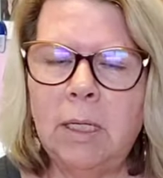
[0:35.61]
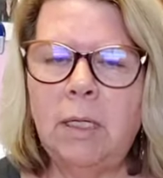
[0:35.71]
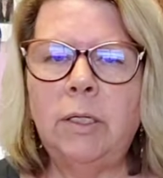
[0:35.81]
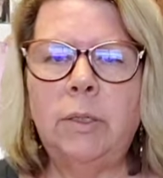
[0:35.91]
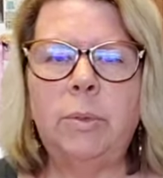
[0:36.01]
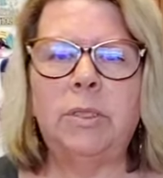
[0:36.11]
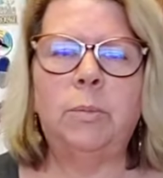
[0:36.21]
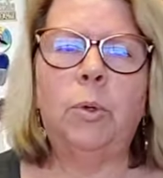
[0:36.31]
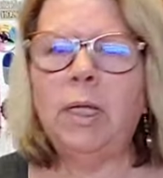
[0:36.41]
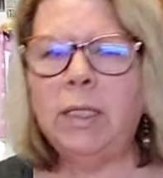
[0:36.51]
you put
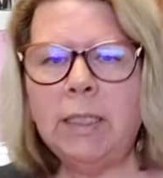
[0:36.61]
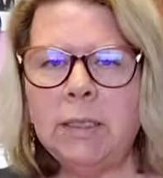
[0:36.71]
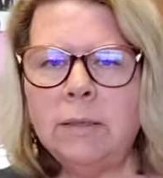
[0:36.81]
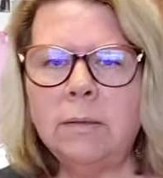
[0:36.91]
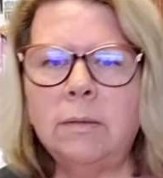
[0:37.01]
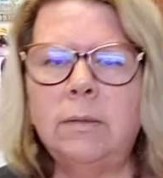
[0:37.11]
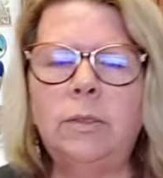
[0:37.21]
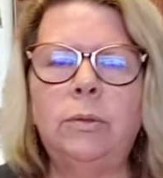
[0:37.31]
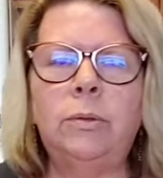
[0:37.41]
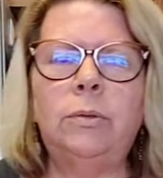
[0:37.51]
some oil in it,
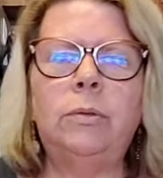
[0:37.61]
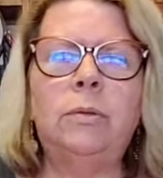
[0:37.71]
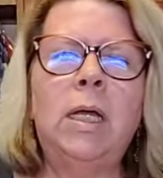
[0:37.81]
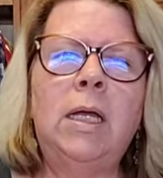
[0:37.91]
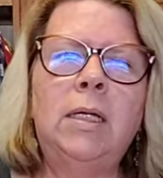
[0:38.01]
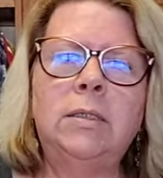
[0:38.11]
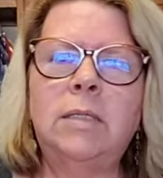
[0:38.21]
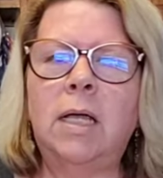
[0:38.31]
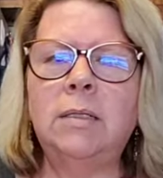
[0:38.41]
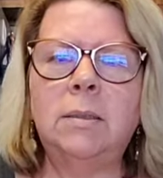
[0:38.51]
you
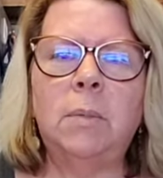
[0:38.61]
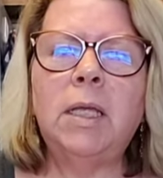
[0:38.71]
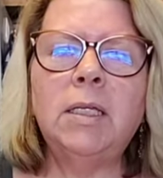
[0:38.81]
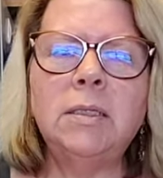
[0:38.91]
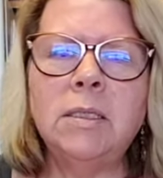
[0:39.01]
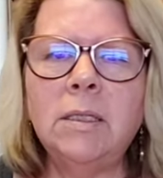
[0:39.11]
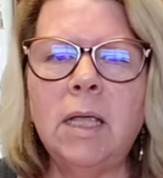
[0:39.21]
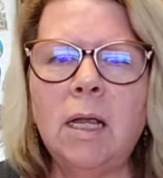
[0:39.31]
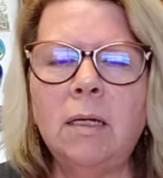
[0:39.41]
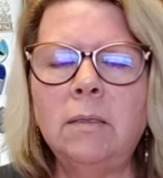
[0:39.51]
toss some onions in
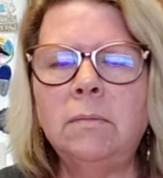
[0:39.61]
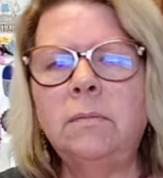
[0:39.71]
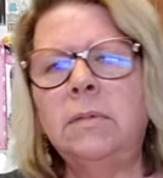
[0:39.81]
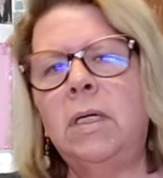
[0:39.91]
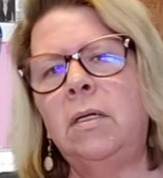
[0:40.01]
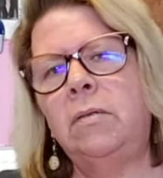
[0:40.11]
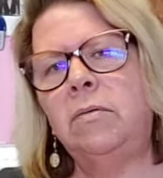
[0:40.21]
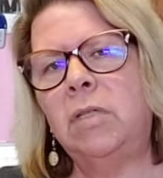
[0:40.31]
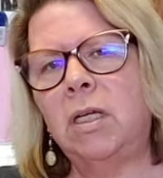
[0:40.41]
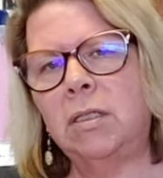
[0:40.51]
there,
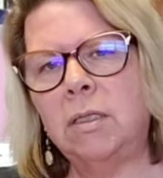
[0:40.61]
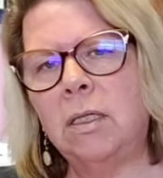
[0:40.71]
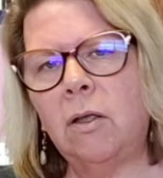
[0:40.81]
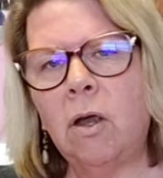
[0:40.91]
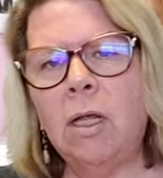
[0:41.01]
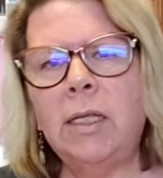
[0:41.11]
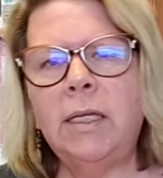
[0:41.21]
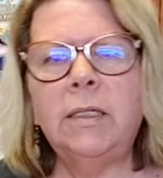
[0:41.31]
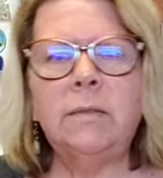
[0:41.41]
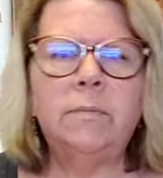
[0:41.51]
you toss a little
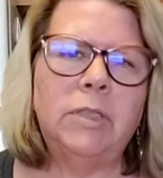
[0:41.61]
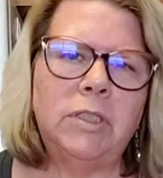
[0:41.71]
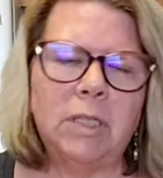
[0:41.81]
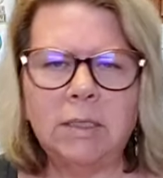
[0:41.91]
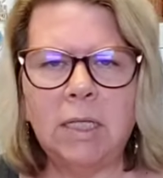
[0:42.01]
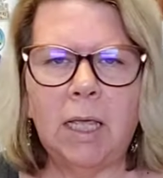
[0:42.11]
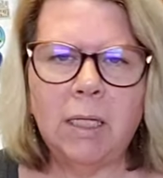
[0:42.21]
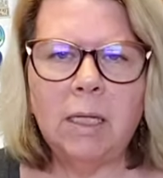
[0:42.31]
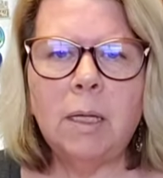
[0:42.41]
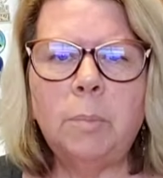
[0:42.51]
garlic, you saute
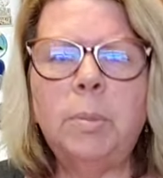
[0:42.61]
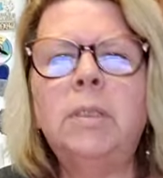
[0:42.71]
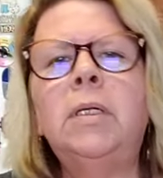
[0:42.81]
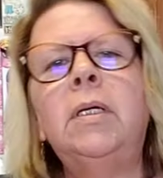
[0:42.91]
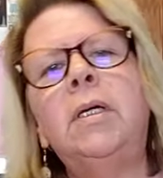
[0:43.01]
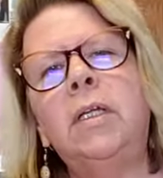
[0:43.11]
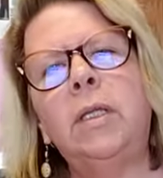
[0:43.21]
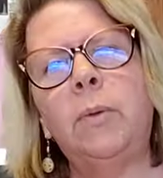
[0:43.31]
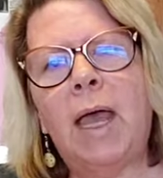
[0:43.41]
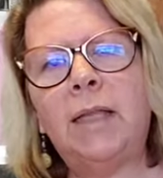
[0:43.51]
it up,
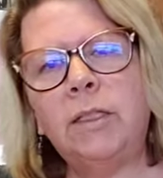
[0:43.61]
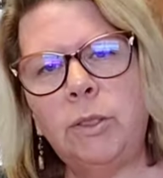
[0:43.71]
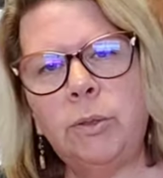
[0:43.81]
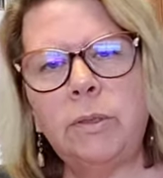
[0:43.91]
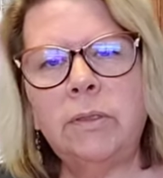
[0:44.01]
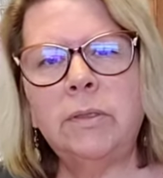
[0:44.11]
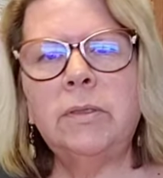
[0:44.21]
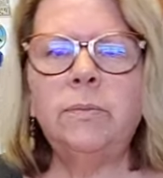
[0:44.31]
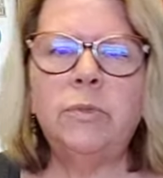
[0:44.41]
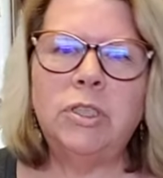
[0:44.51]
you add the
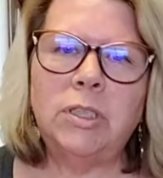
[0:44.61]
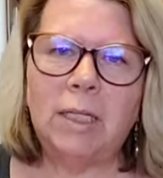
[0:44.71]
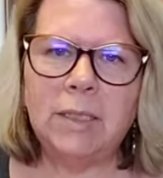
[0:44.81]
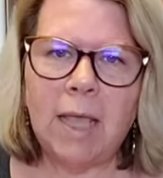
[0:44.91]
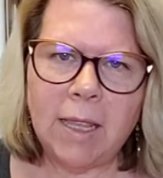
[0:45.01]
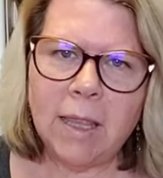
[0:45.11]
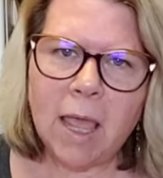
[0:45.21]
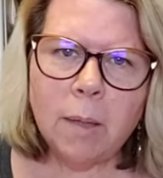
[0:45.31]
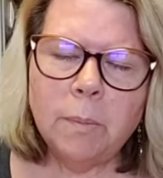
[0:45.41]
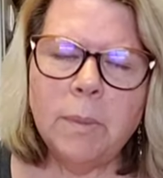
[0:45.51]
noodles, you saute
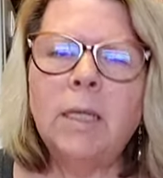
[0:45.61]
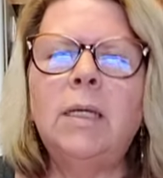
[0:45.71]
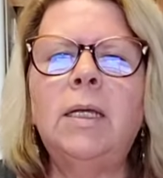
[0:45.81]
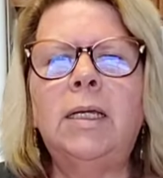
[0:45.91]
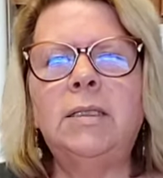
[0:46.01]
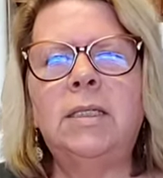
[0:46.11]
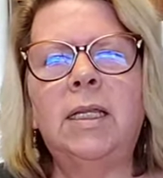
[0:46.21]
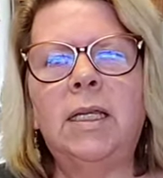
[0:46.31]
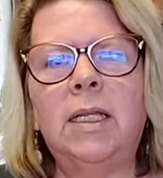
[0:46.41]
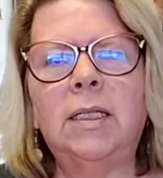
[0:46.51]
them until
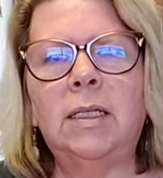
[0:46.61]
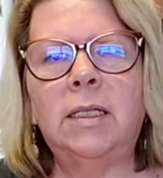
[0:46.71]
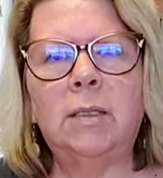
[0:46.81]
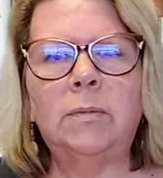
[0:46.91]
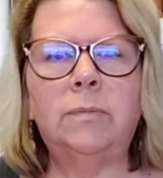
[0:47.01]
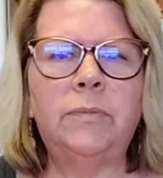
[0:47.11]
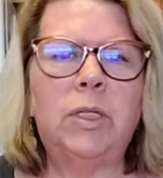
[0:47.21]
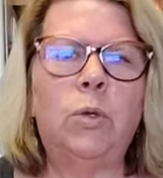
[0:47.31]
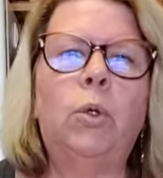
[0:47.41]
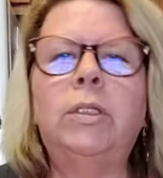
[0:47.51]
they get a little
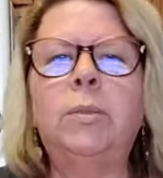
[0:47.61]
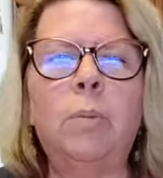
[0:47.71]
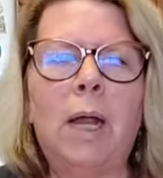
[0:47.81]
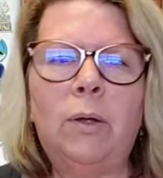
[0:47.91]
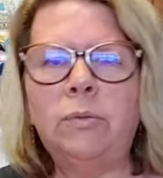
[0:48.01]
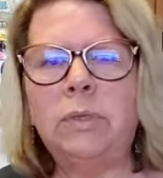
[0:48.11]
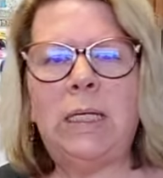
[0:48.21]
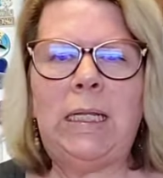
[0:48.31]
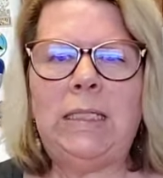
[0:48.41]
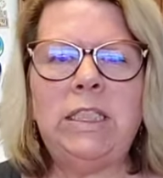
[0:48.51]
golden brown,
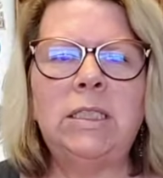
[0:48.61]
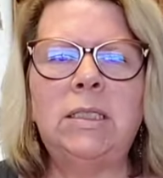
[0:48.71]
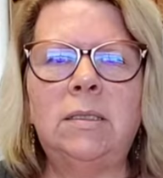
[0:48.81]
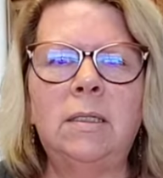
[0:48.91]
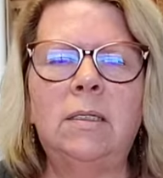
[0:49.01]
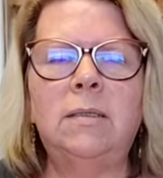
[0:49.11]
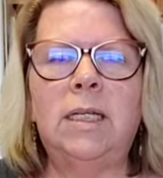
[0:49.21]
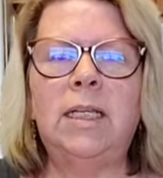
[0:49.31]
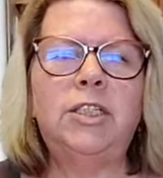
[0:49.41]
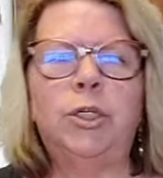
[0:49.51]

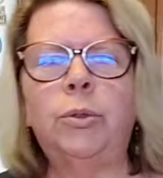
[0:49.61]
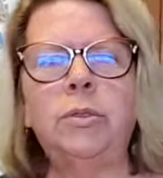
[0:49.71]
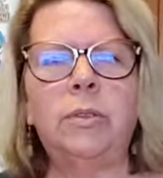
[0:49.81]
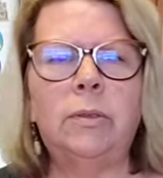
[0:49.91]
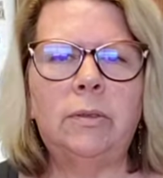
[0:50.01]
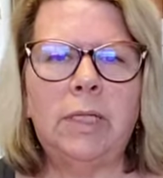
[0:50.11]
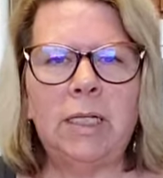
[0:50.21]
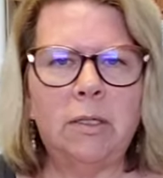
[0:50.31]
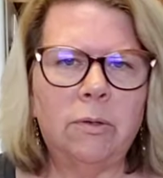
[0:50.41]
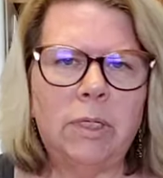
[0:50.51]
delicioso
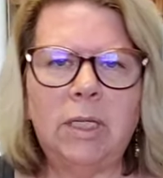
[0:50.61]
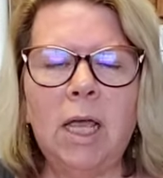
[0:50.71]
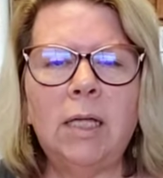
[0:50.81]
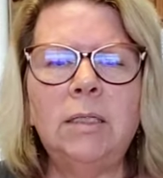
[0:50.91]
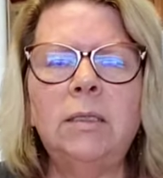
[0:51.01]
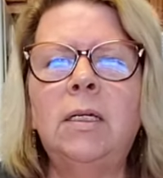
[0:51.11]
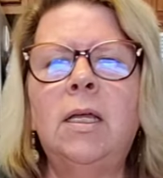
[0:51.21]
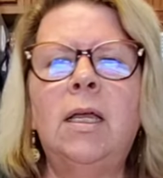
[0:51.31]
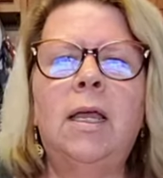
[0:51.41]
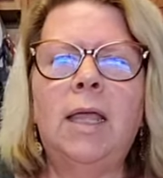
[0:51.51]
here and yon.
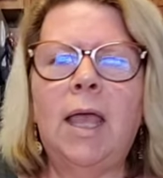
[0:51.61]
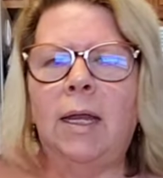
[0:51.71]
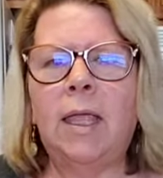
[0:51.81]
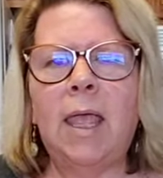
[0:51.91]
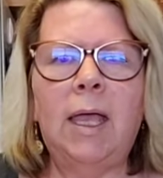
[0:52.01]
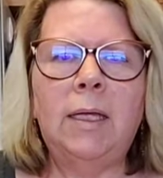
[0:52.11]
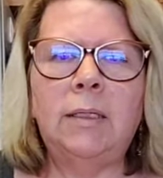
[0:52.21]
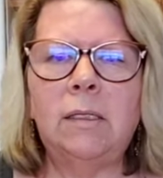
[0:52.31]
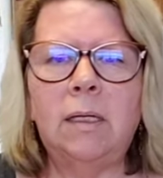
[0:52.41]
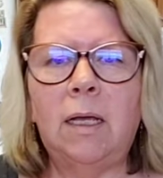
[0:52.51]
You add a
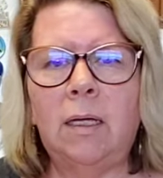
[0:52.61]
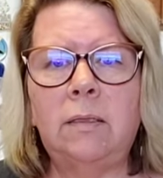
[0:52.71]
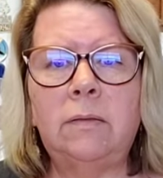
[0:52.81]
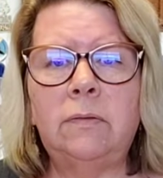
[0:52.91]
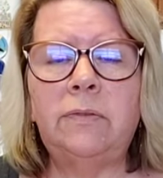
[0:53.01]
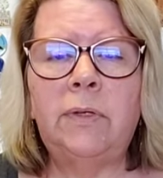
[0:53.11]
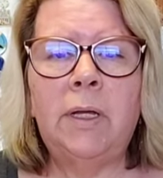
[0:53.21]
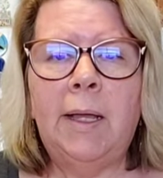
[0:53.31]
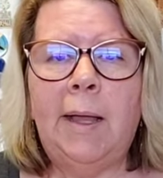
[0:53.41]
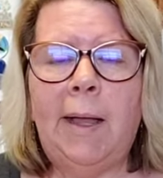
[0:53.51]
can of
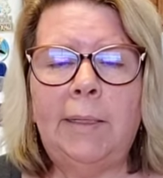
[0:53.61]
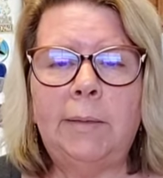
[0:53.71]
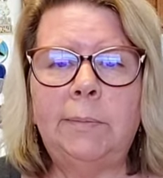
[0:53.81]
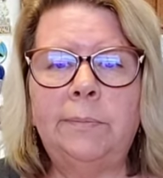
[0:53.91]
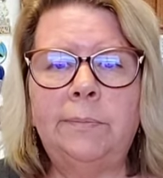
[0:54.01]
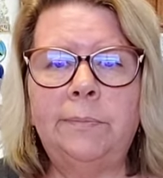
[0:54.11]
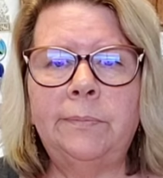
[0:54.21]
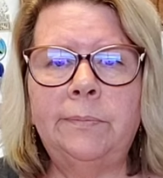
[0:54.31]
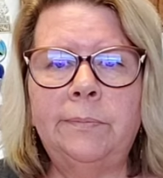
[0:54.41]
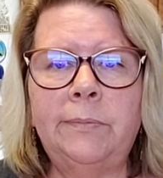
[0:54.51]

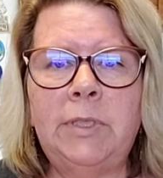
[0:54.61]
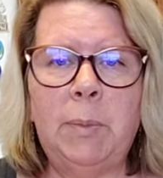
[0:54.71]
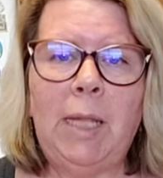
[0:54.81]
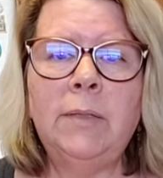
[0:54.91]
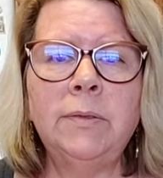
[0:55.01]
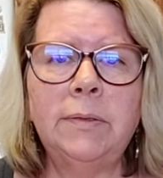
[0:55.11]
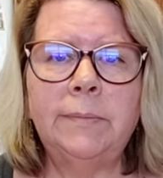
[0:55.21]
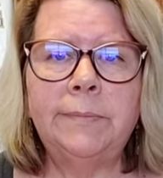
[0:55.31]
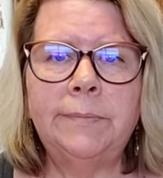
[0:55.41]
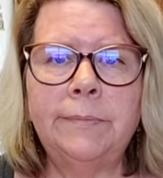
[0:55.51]
tomatoes,
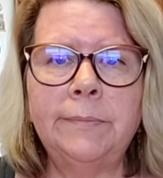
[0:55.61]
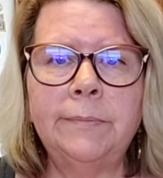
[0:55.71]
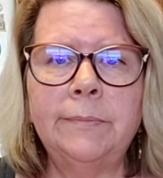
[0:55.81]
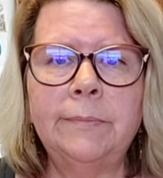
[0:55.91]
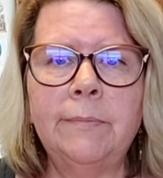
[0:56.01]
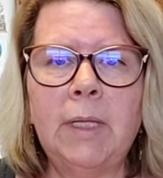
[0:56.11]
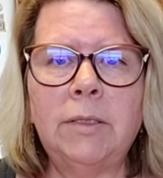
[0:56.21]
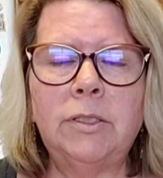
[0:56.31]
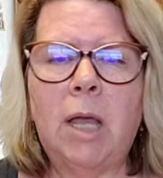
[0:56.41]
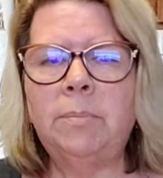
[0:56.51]

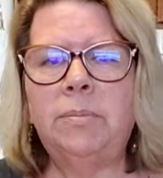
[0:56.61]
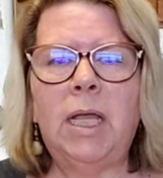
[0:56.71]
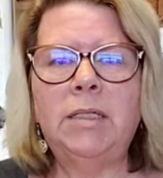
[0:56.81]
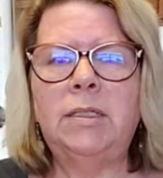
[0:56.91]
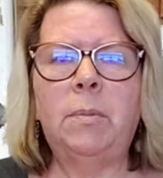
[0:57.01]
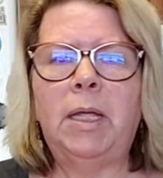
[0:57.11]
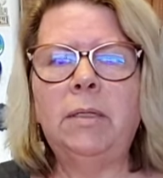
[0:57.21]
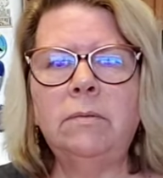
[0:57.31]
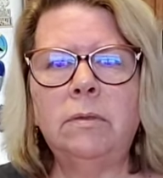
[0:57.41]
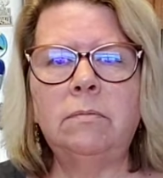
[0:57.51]
chopped diced
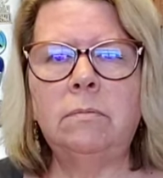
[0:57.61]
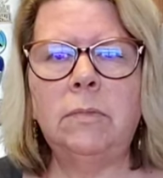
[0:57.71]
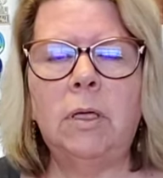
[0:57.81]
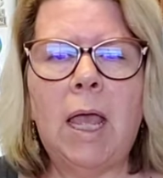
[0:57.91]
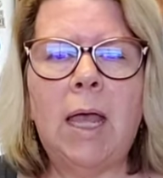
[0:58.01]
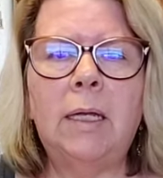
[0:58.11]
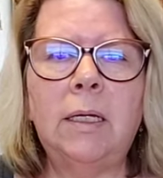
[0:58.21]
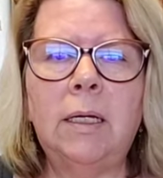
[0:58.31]
tomatoes. You add